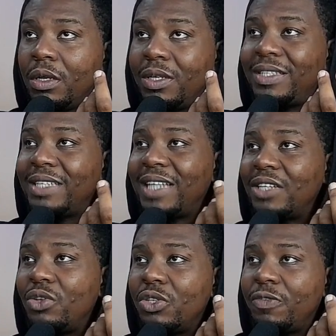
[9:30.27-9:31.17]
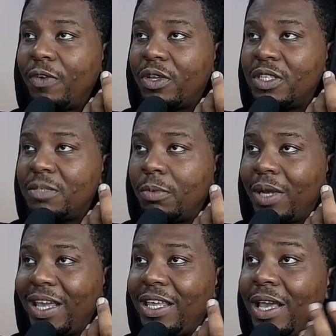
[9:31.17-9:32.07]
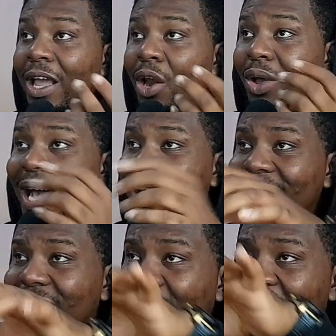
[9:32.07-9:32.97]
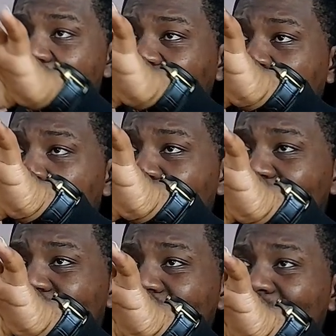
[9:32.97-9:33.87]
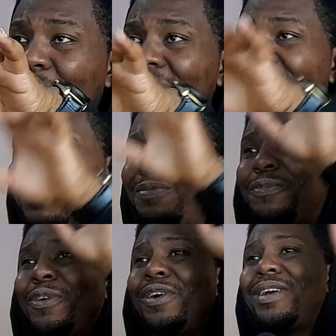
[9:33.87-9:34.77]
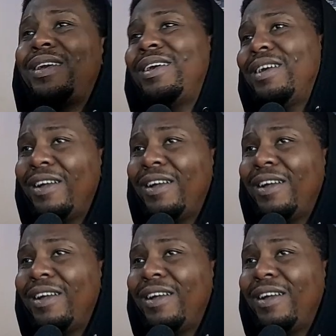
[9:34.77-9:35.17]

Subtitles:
These states are so fucking small. Look at this. Look at how small it is. What the fuck?